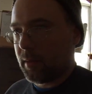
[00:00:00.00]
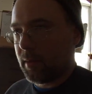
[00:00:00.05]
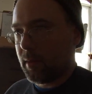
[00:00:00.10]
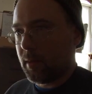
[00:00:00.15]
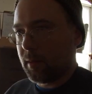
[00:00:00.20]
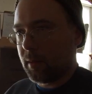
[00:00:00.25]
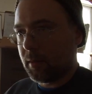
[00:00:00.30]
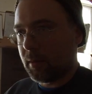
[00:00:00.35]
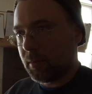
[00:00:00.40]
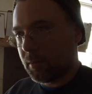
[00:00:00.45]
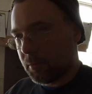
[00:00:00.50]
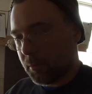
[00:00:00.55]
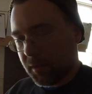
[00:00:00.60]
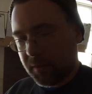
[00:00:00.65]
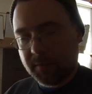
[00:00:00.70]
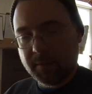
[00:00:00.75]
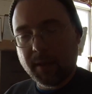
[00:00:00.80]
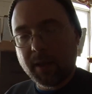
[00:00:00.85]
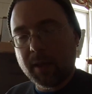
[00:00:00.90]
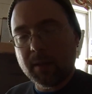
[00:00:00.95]
there
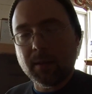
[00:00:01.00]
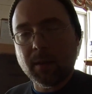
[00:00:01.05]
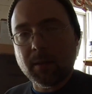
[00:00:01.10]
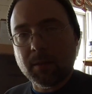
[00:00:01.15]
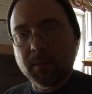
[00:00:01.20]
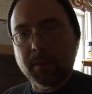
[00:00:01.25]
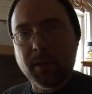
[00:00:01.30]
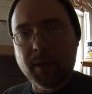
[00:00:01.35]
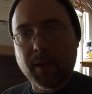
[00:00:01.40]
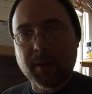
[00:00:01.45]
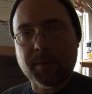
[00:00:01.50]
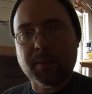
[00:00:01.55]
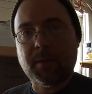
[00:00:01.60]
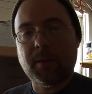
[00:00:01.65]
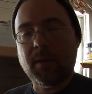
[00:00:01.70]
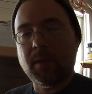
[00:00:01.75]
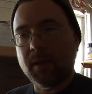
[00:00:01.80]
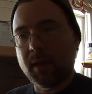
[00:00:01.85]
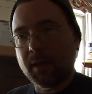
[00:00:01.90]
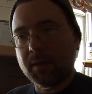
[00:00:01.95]
was very little dust
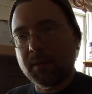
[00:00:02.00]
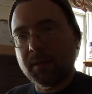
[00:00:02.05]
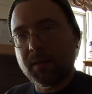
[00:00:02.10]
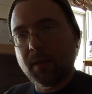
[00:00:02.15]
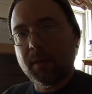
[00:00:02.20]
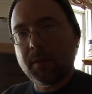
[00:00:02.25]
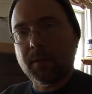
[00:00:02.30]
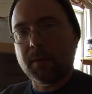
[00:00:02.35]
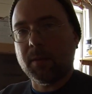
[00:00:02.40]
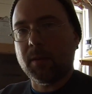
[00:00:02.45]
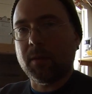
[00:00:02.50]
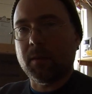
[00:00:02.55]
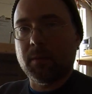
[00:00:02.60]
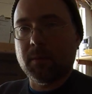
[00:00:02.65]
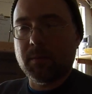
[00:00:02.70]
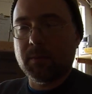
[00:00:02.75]
in that center